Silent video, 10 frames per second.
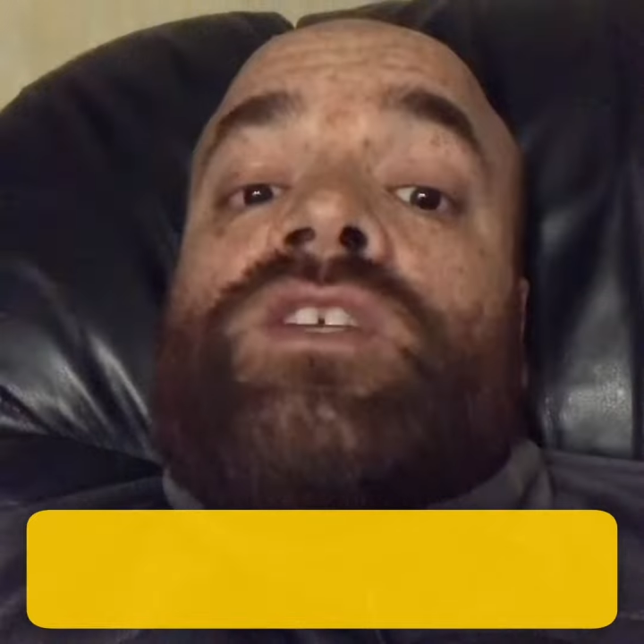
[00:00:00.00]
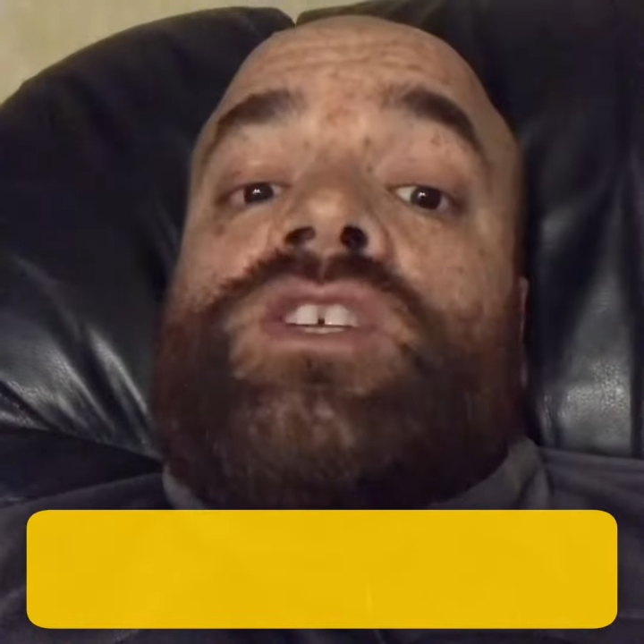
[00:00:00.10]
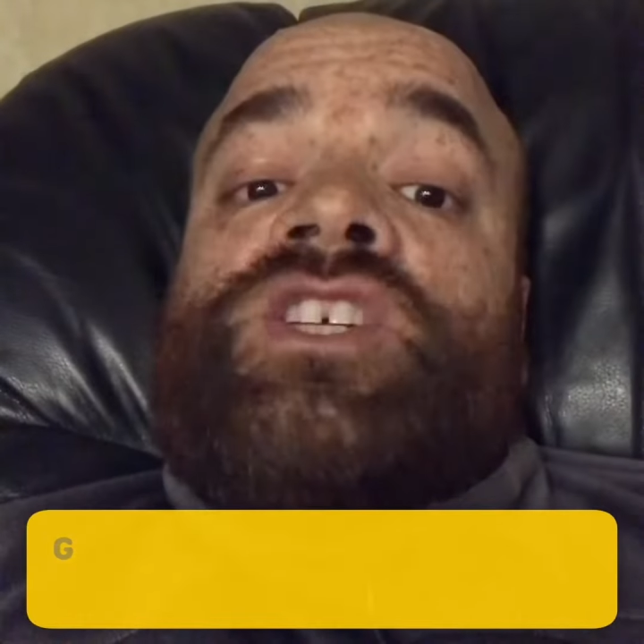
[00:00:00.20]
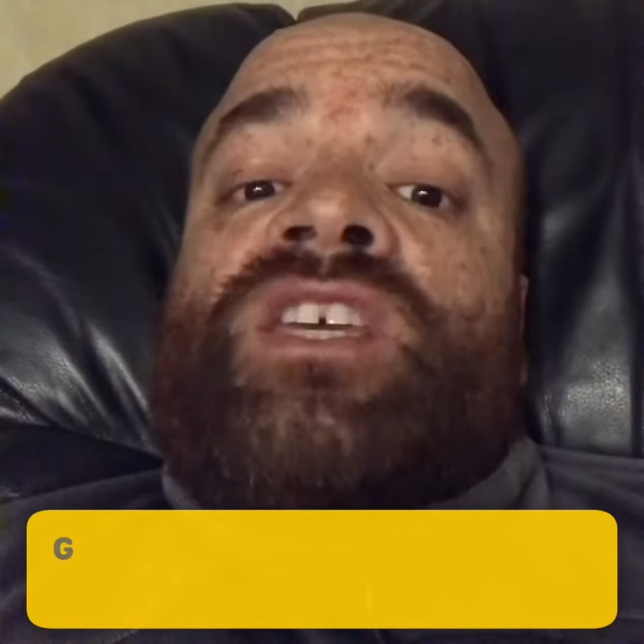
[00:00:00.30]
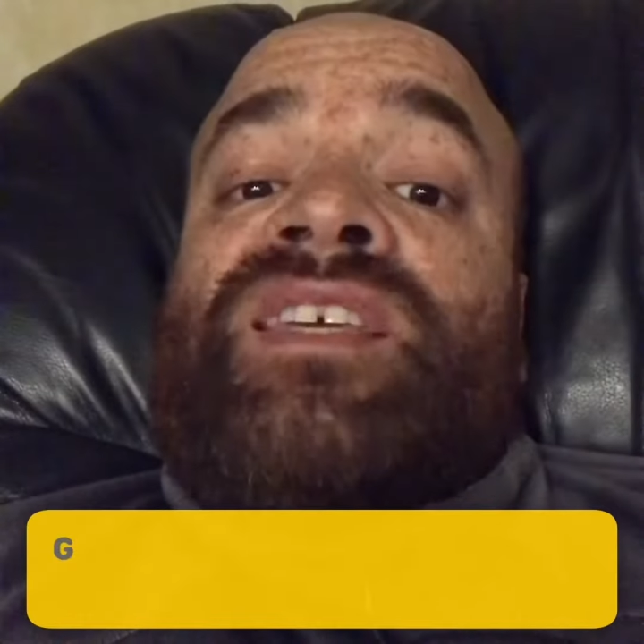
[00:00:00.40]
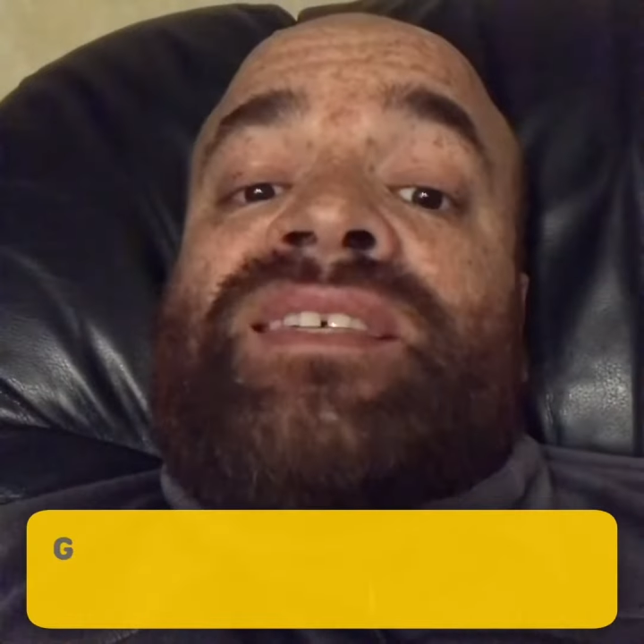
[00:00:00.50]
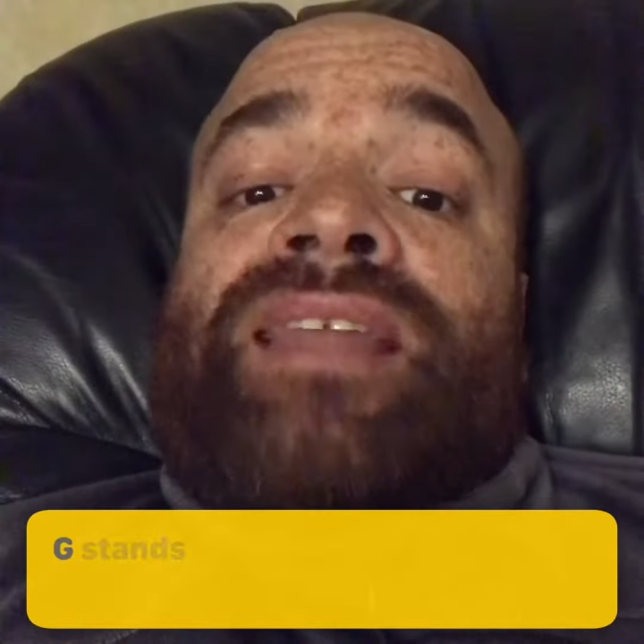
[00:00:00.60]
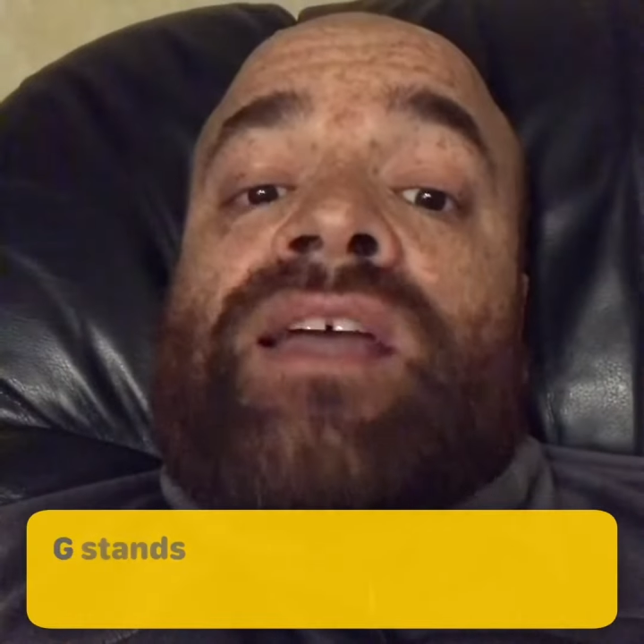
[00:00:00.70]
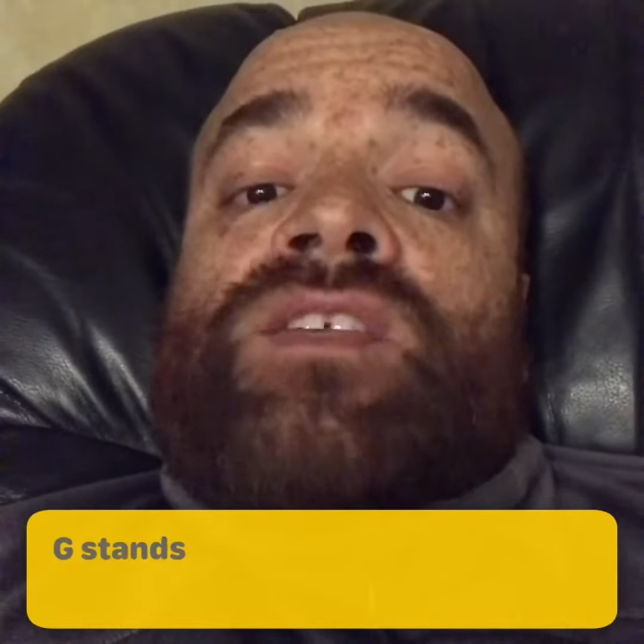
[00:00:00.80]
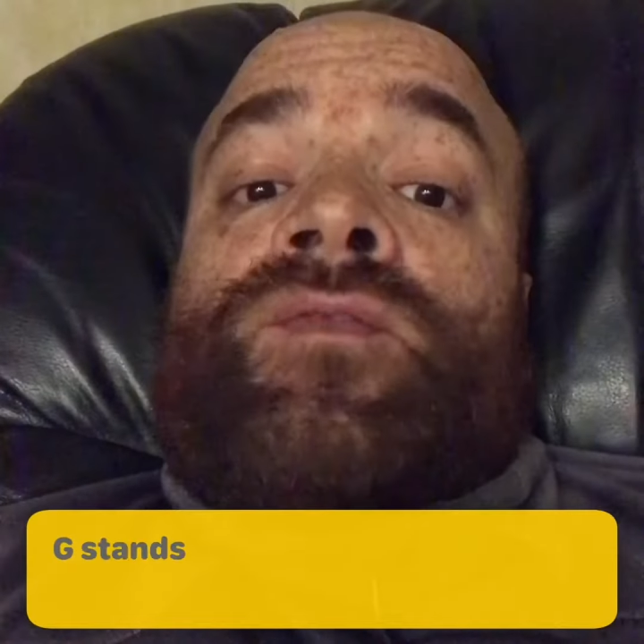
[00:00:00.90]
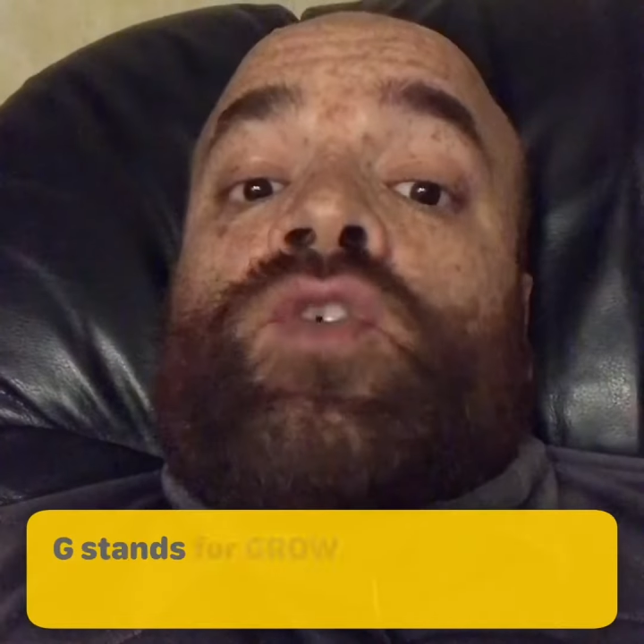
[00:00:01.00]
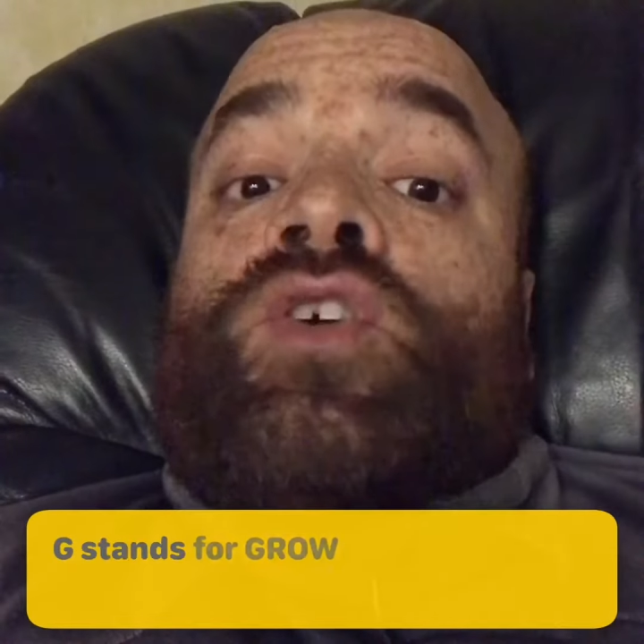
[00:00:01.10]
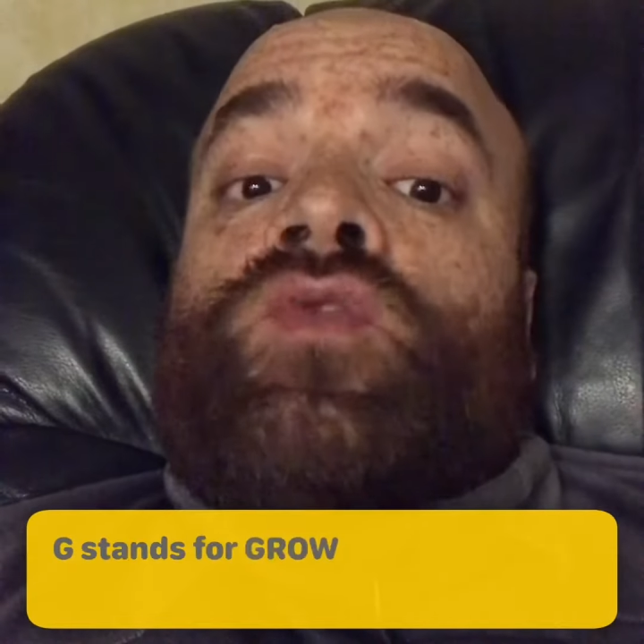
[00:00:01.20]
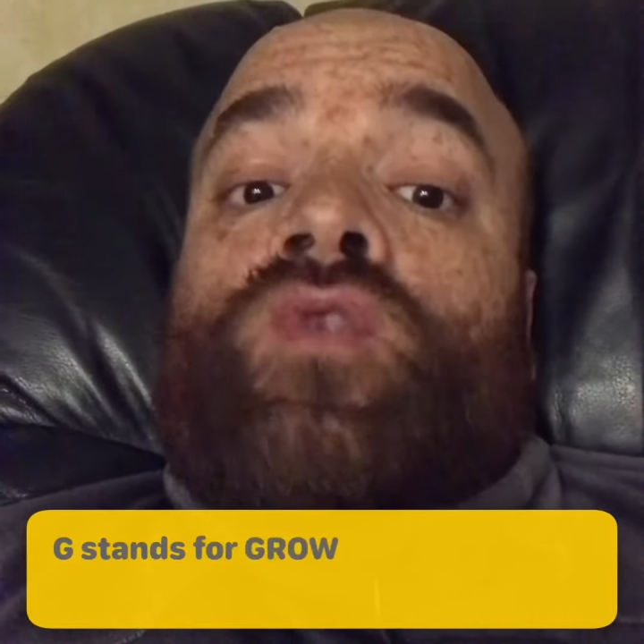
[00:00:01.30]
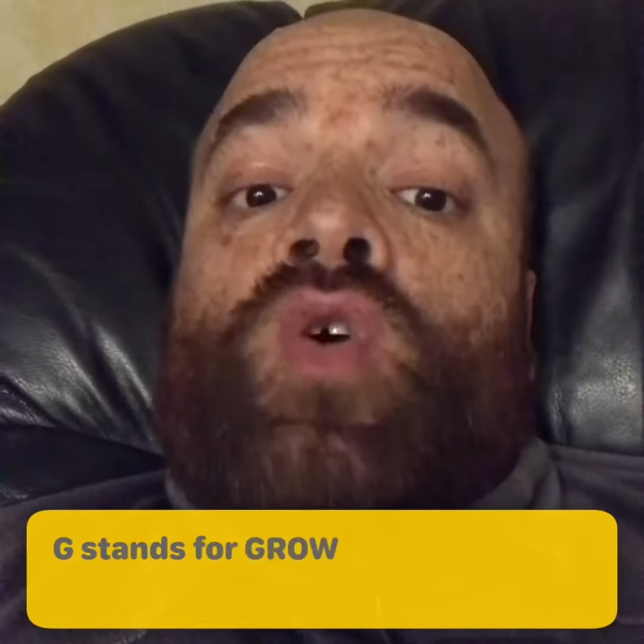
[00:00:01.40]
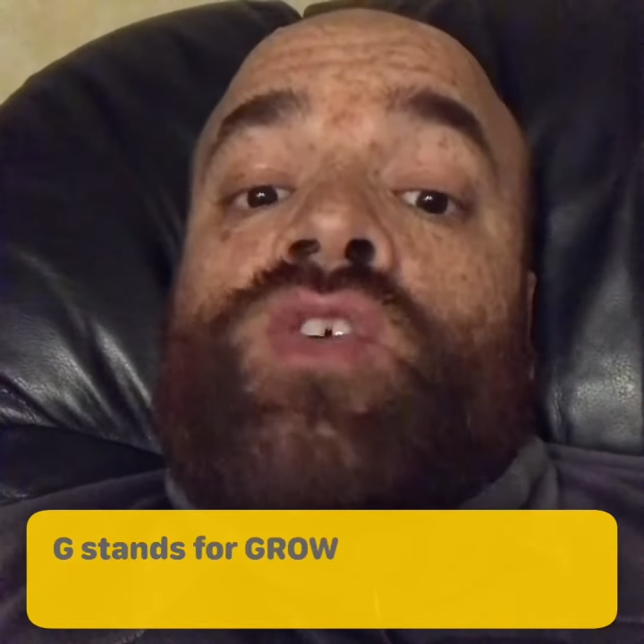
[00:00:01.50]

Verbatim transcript: G stands for grow